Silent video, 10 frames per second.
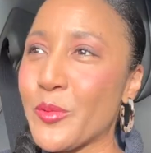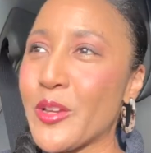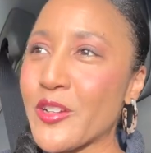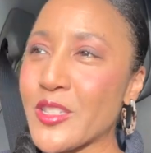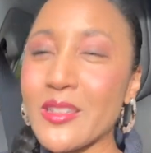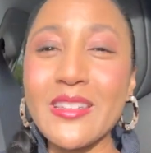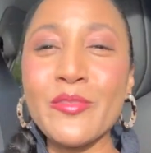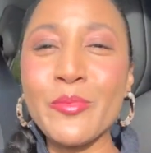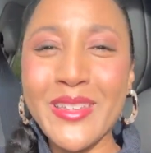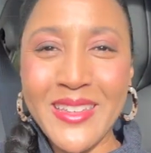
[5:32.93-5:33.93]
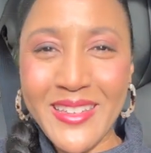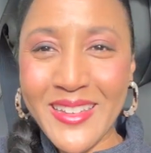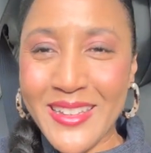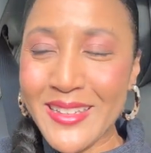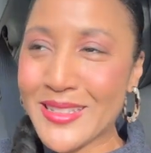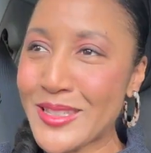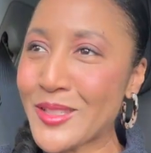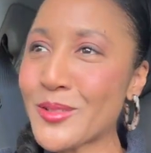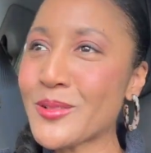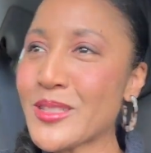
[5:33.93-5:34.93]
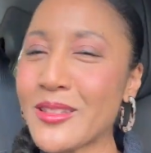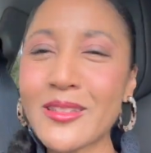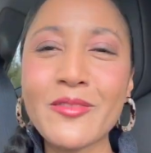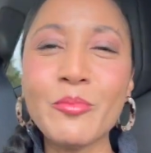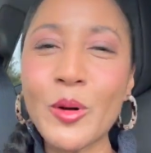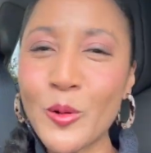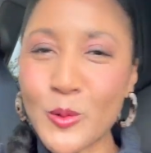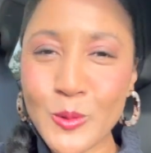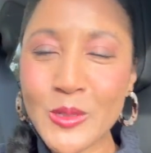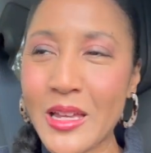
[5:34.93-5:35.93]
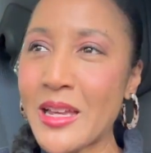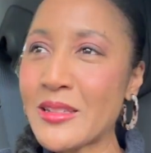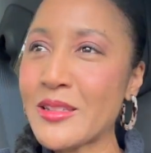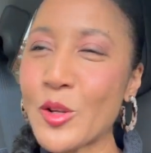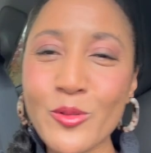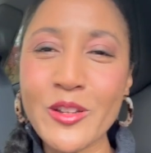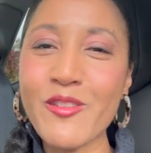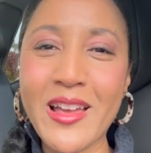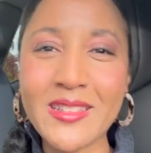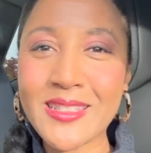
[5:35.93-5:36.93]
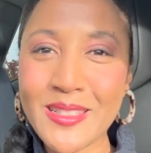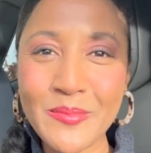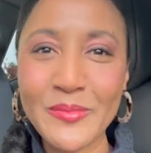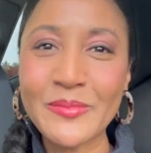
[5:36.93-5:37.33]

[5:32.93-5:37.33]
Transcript: We are to live big, to live bold, and no regrets.